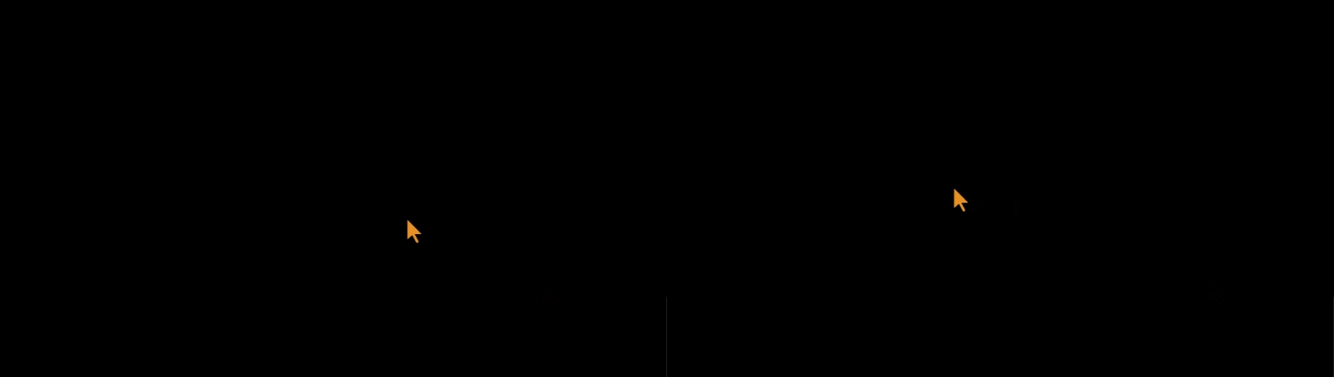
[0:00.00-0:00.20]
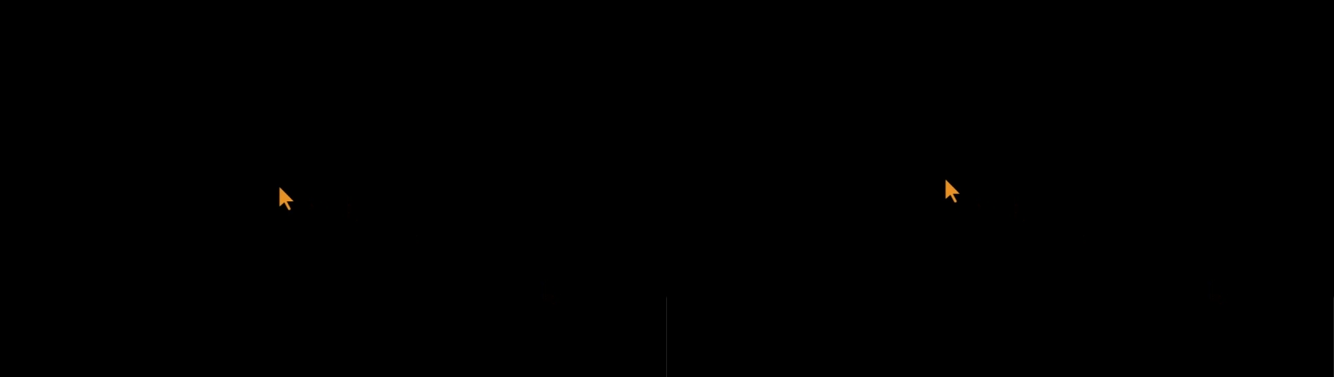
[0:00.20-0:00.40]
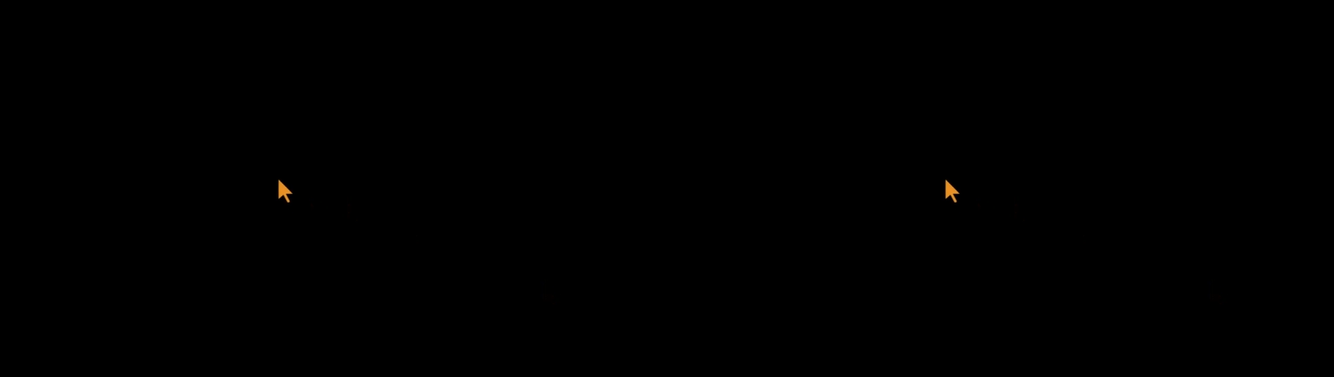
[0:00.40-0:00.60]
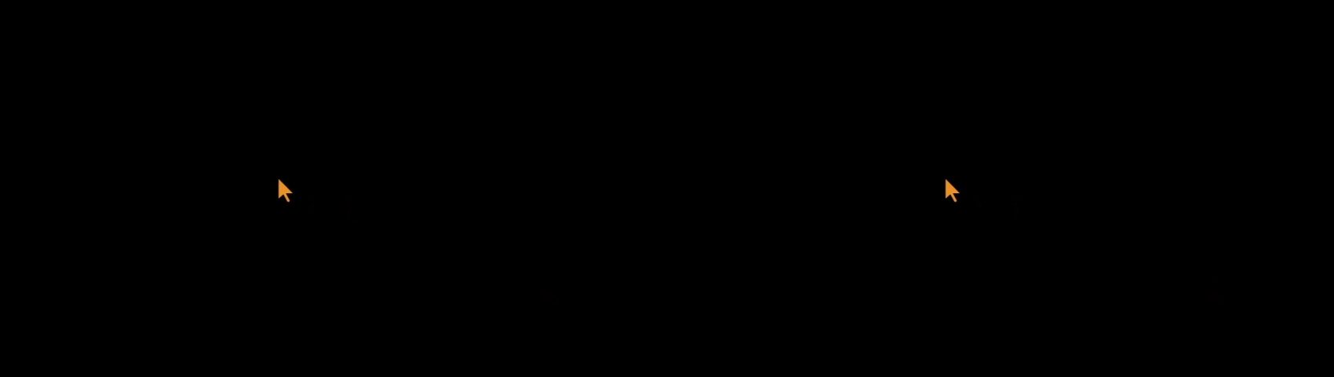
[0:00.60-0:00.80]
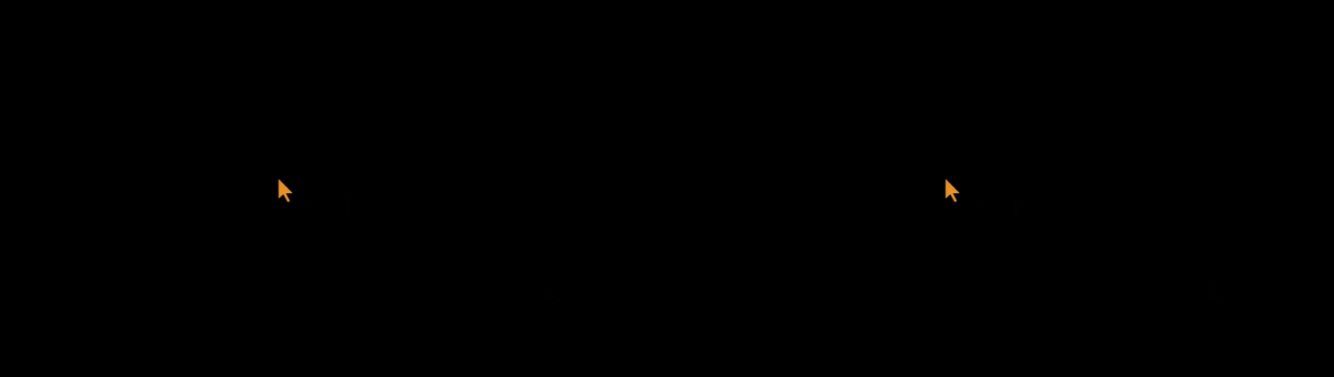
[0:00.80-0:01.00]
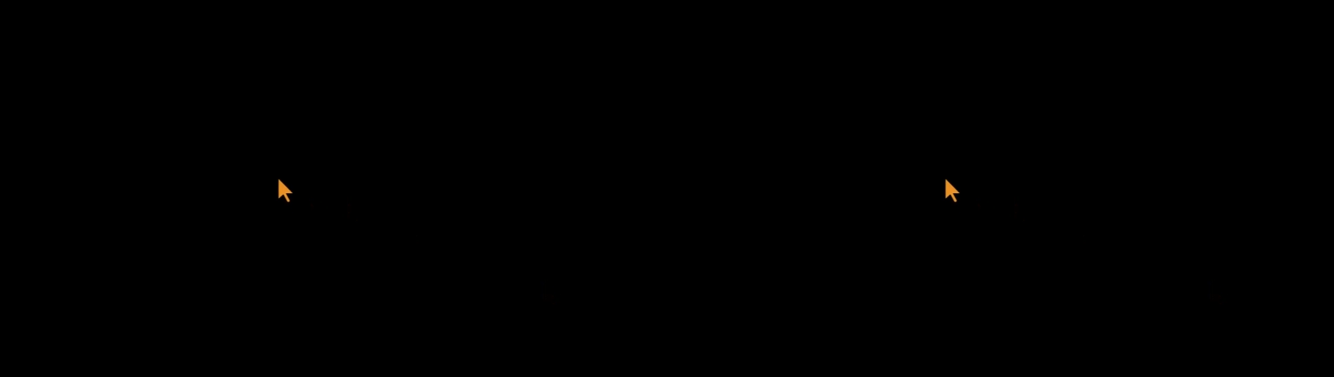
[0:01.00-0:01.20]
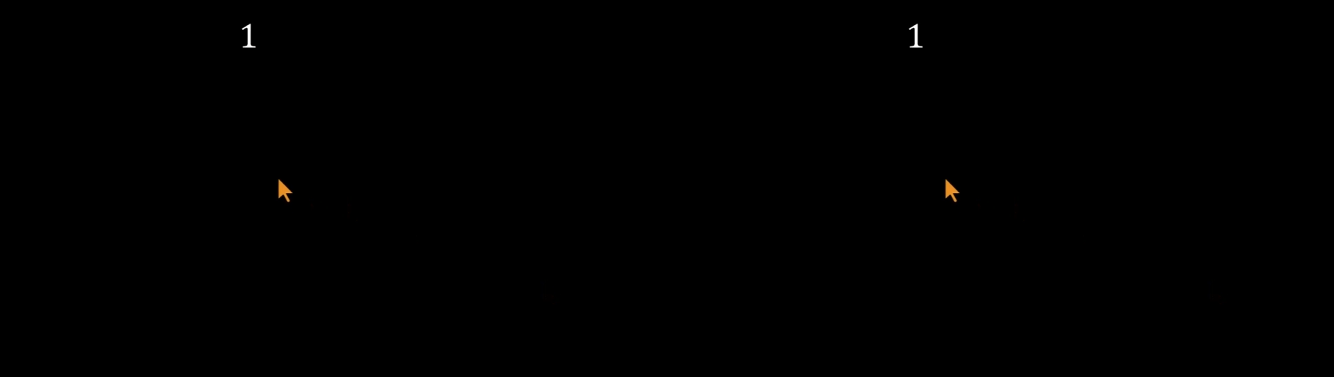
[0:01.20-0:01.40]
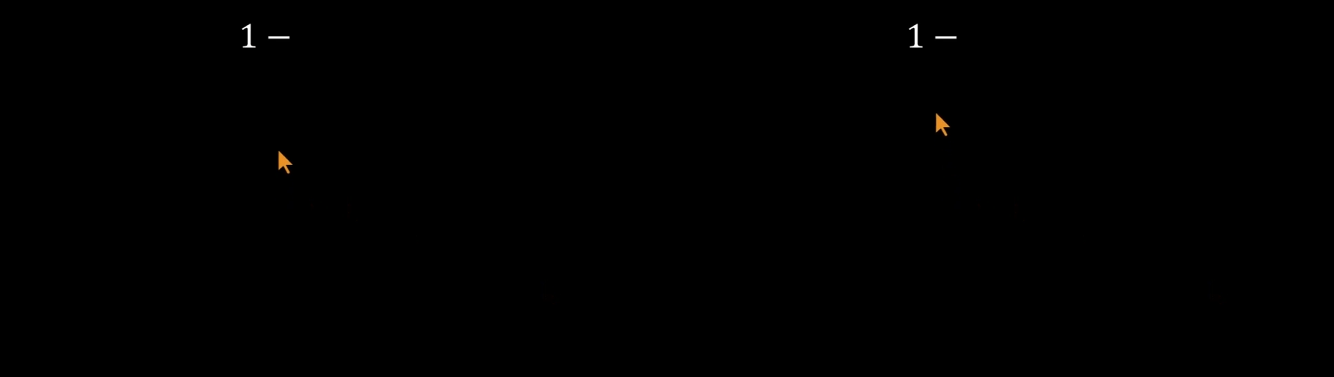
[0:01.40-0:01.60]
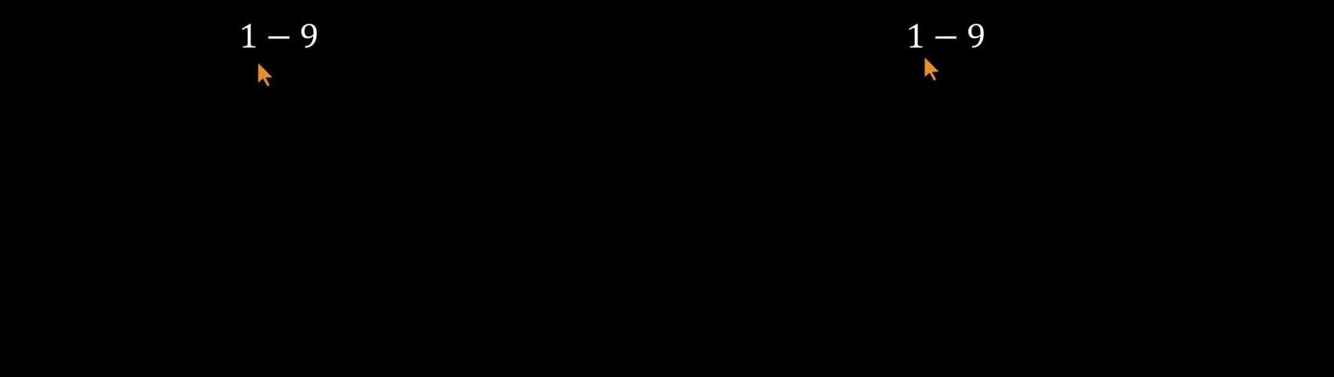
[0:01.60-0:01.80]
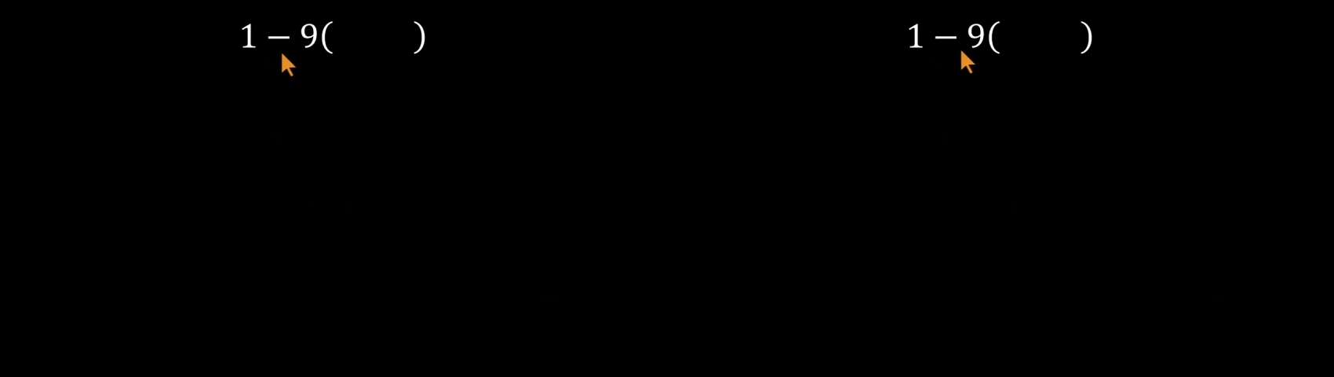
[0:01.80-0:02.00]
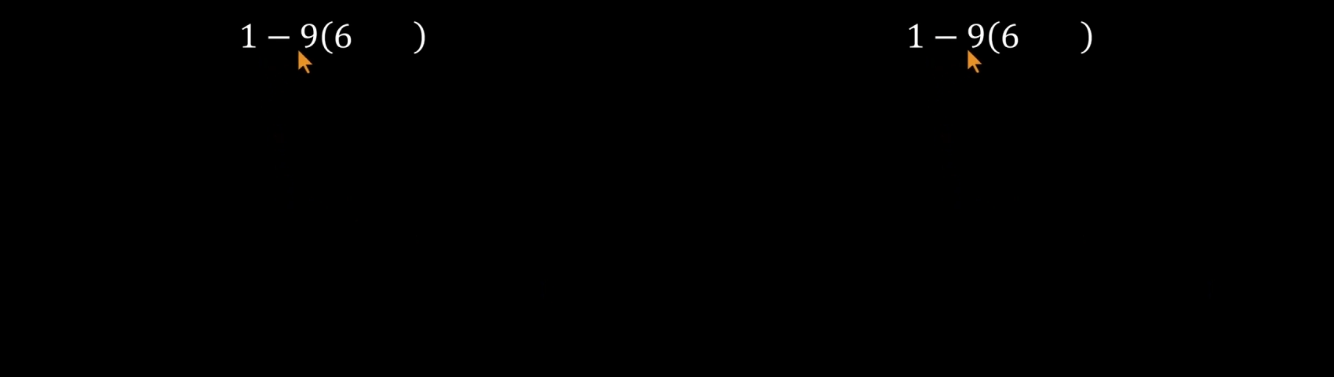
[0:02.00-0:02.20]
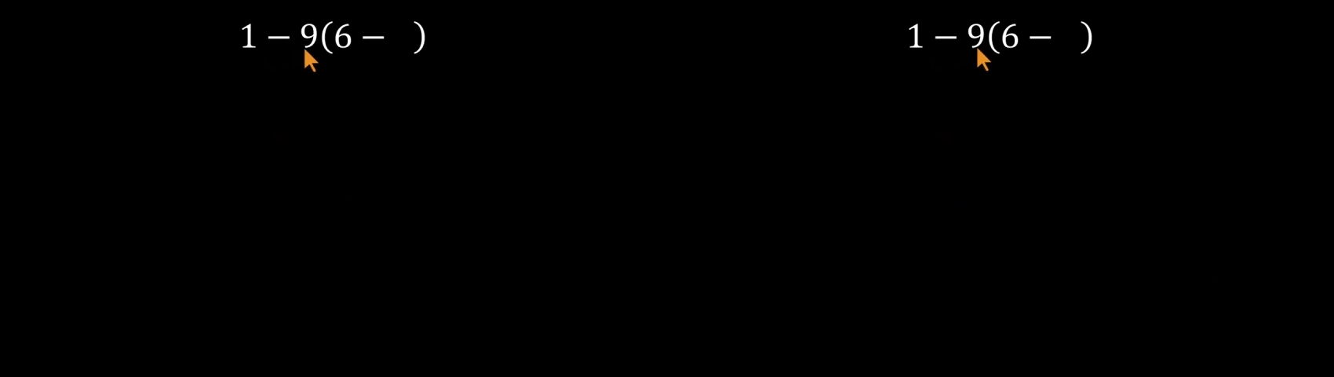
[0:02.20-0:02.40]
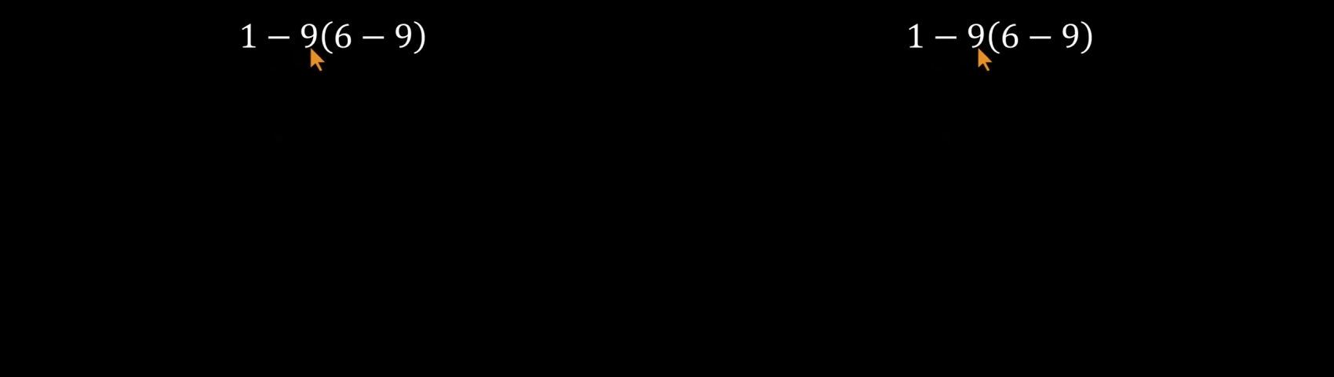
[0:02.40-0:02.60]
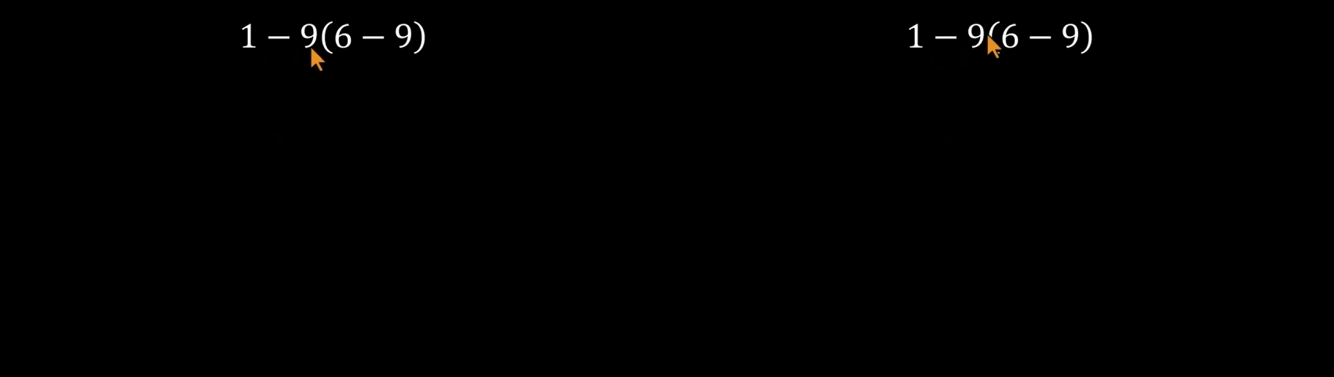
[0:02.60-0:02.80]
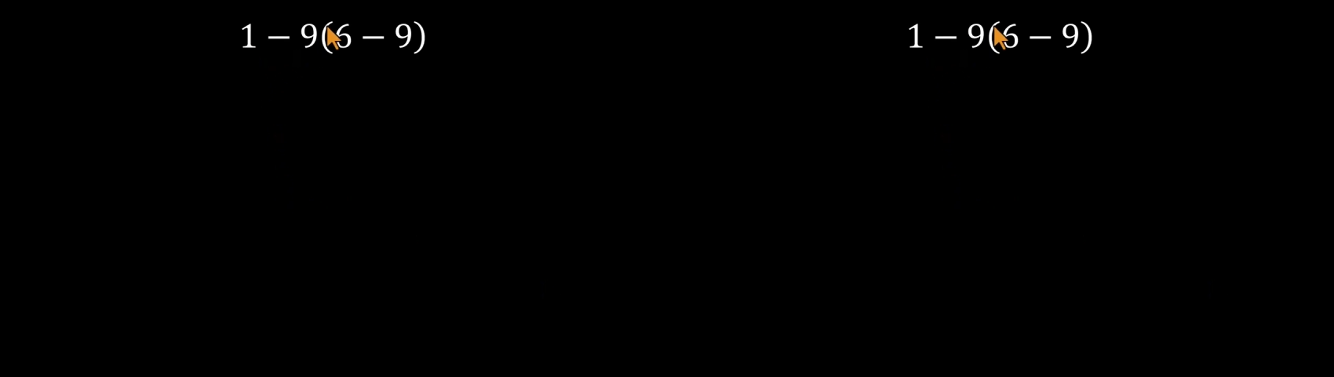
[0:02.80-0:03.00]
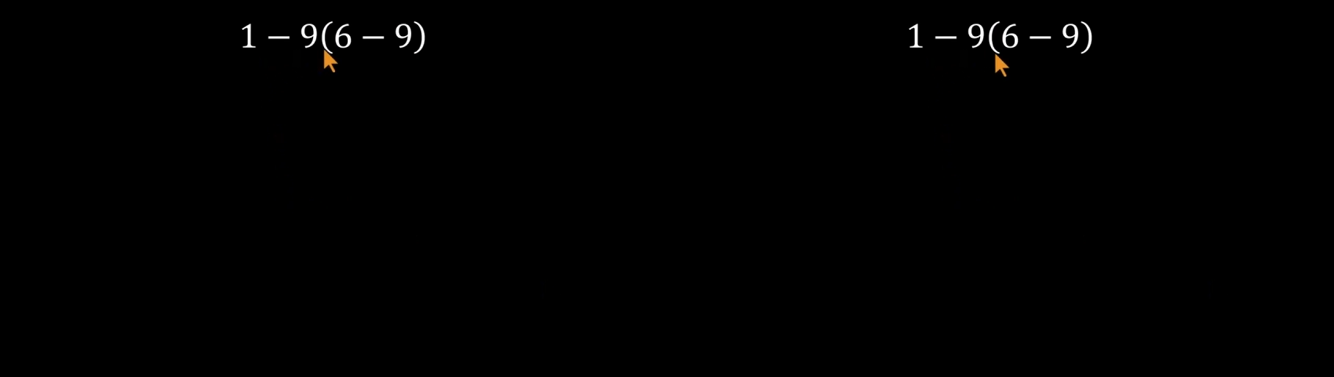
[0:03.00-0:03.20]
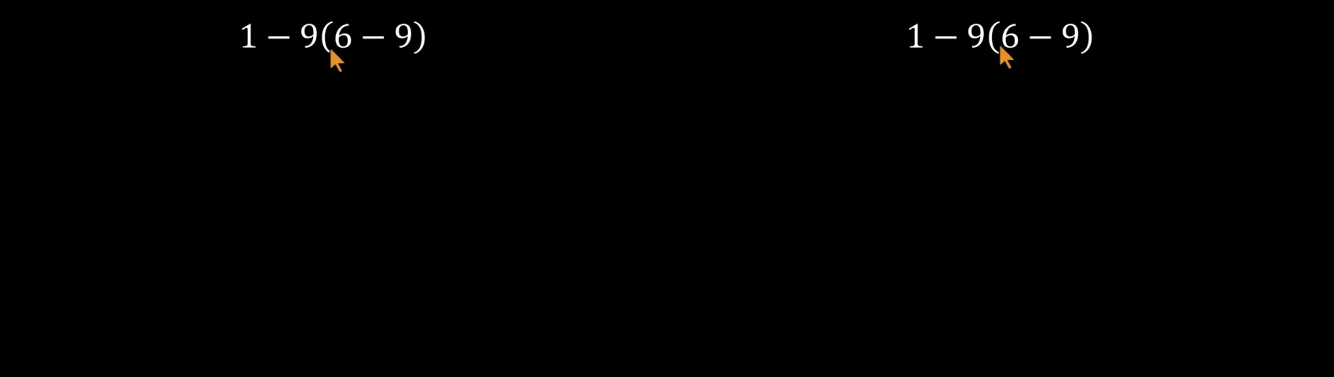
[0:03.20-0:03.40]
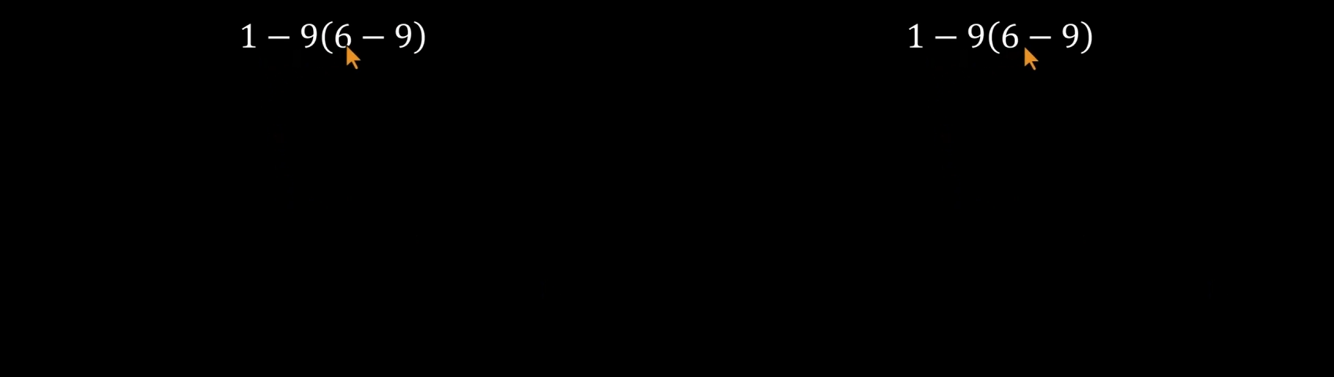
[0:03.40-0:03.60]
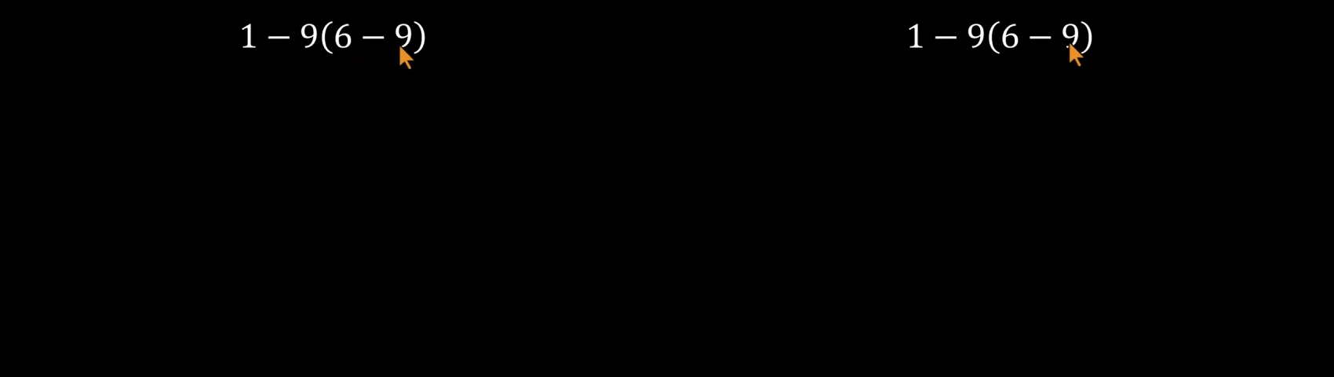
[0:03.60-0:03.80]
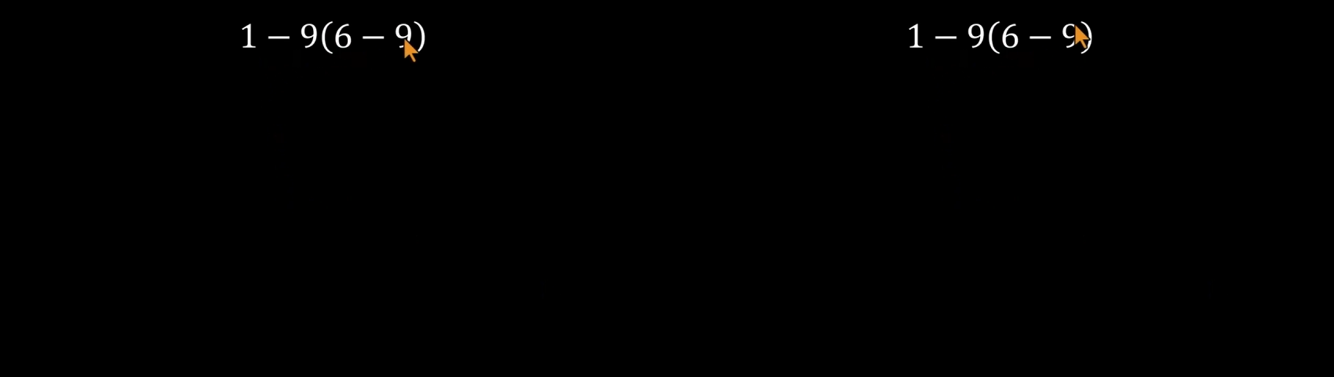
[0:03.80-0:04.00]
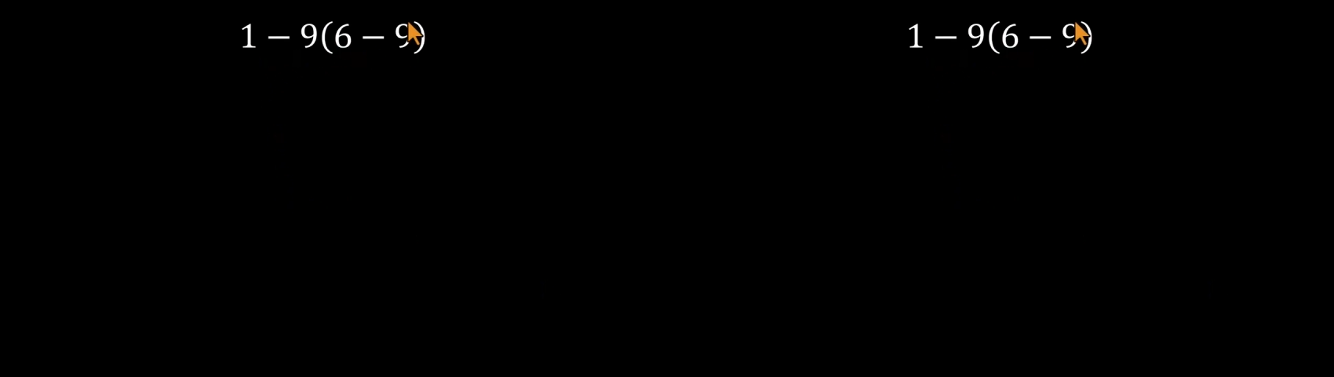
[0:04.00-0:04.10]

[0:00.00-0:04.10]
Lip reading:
[unreadable: no face in view]